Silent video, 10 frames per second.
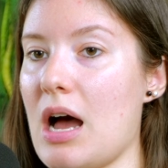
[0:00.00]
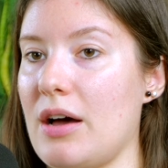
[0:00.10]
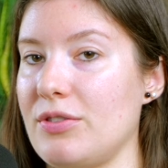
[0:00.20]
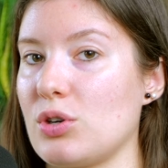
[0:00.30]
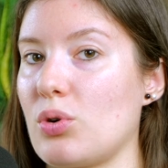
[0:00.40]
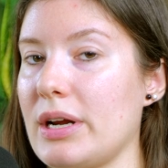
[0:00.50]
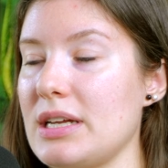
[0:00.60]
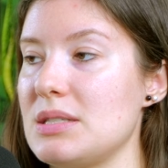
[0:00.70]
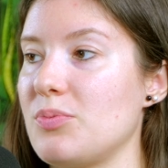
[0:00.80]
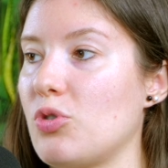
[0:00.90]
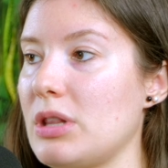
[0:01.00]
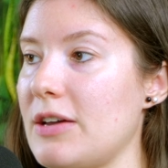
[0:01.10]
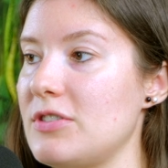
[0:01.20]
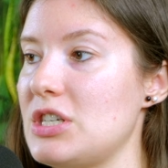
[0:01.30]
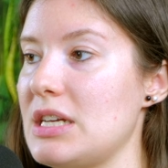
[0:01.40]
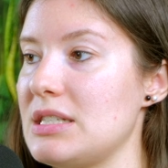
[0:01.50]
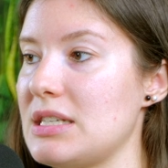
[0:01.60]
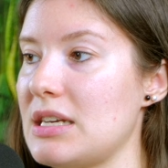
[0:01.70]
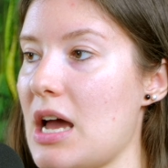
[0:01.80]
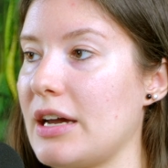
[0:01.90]
on the crickets before they have a chance
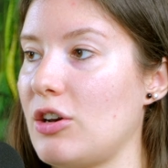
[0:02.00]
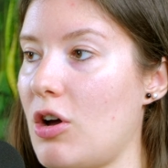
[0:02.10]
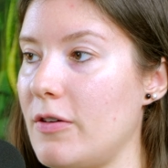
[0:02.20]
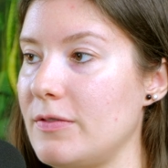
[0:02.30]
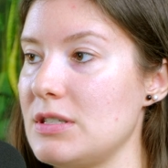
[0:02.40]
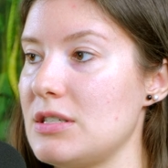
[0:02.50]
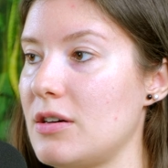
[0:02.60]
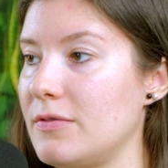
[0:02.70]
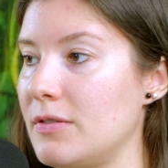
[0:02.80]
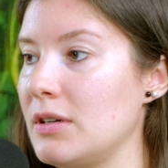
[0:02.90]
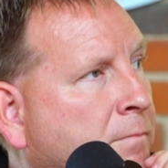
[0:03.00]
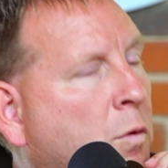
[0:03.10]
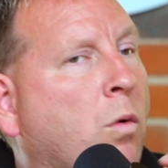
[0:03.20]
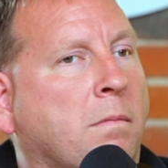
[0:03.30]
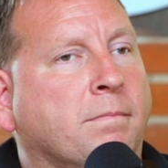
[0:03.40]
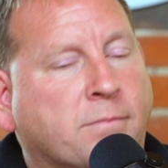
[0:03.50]
to knock it off and stuff. Cool.